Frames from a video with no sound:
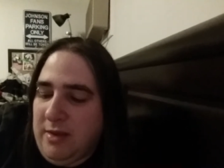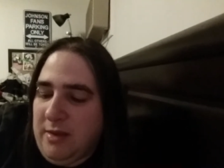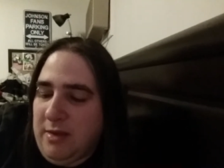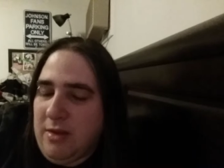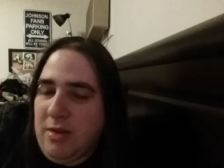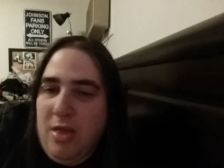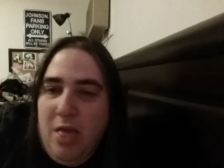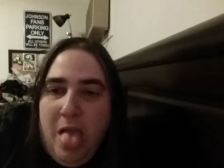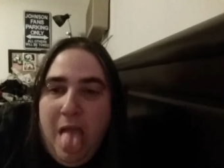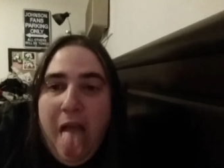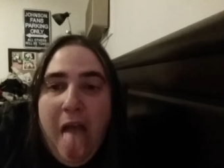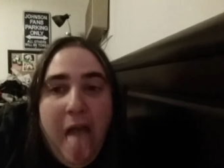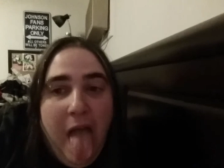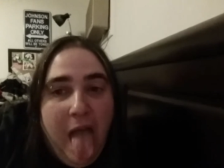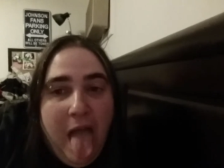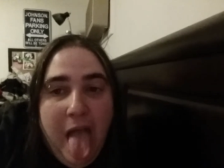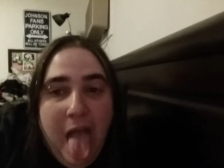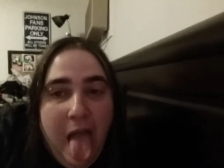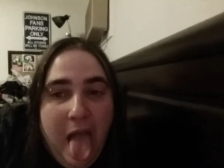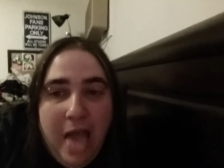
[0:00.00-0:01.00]
that
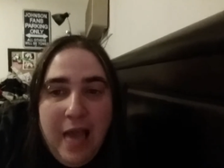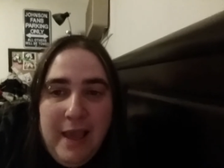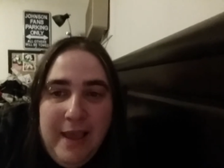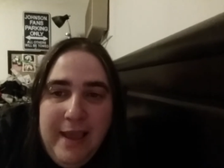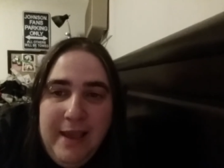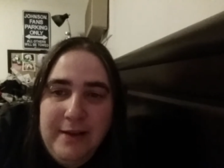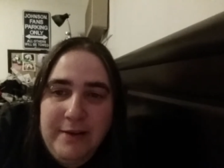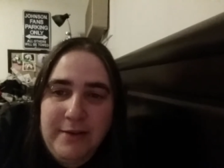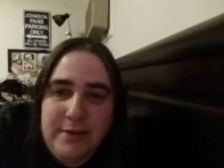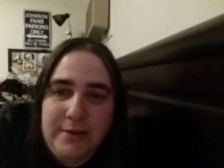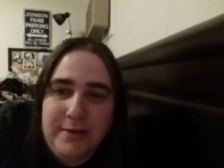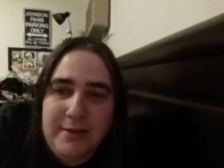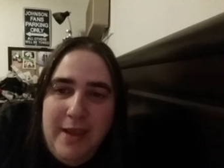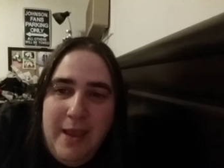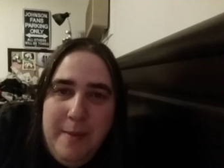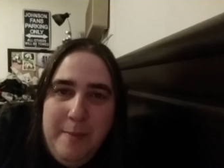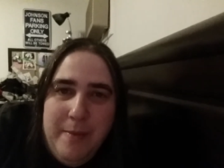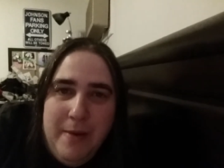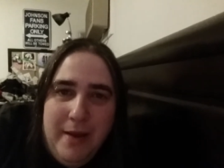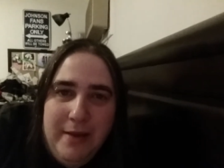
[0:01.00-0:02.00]
I can't just
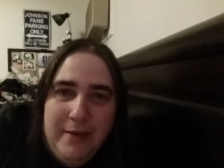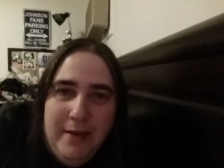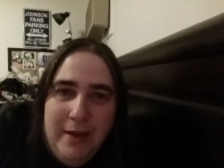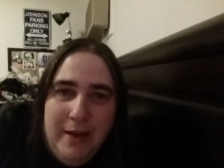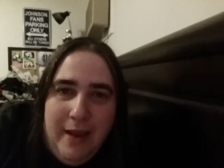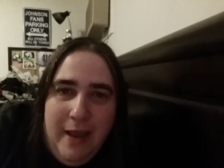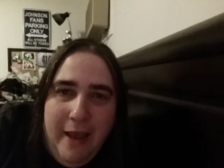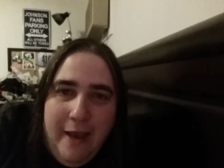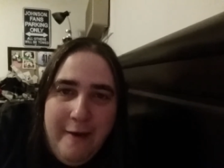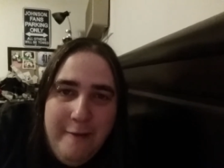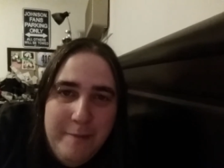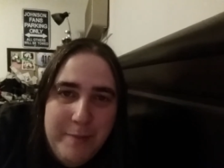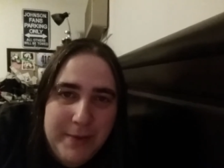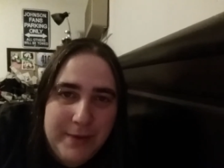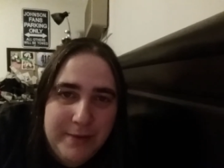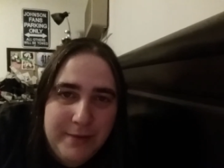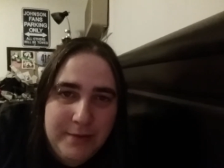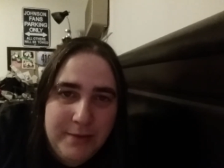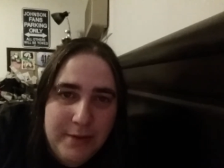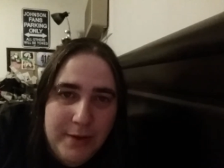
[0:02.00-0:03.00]
skate by like I have
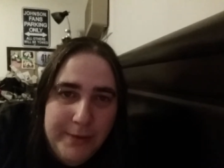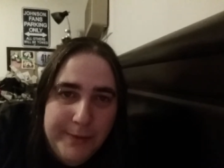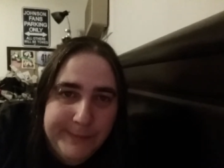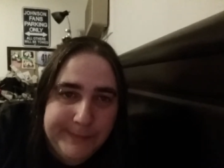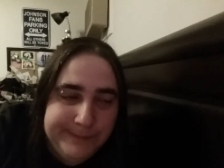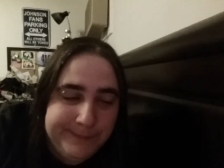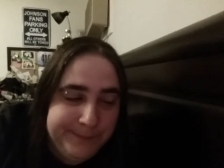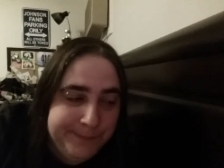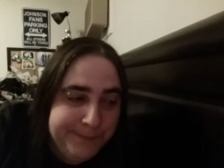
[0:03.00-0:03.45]
been, so.